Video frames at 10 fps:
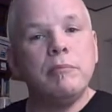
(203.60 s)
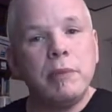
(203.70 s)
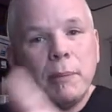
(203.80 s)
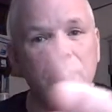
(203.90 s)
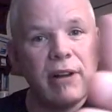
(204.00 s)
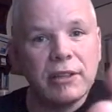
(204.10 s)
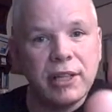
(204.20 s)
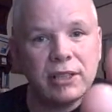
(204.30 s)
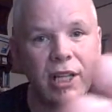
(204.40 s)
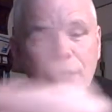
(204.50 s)
People are out
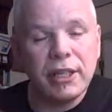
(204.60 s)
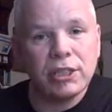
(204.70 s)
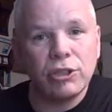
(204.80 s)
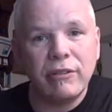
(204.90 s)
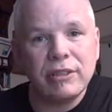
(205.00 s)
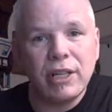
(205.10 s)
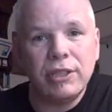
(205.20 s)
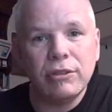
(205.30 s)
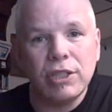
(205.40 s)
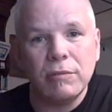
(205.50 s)
there telling their stories on
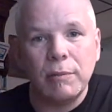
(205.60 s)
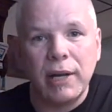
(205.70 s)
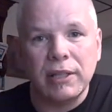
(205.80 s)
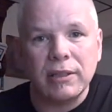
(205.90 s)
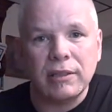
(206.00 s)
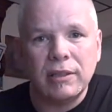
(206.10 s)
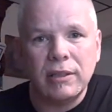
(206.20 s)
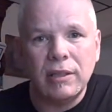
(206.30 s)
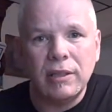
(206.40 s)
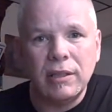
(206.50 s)
YouTube about it.
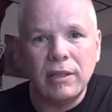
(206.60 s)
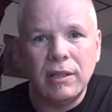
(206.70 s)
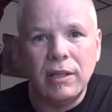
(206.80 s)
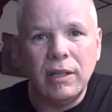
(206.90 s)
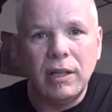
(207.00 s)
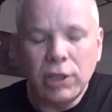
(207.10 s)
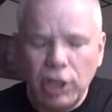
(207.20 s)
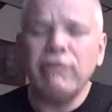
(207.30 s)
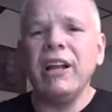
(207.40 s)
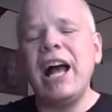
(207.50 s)
Do
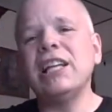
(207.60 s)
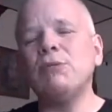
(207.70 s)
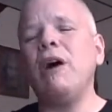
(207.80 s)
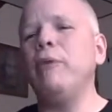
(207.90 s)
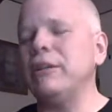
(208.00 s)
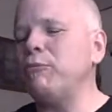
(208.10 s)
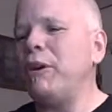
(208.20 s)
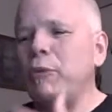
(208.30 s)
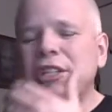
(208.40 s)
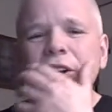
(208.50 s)
you realize what
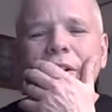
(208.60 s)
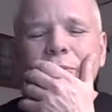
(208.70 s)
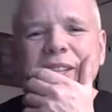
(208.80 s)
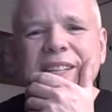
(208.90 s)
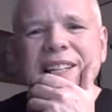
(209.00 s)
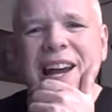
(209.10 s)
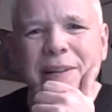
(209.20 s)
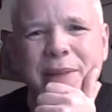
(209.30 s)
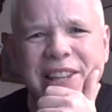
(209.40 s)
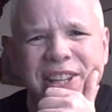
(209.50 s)
we're doing with this kind
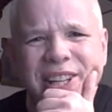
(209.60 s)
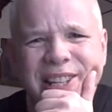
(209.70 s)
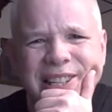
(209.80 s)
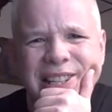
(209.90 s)
of method?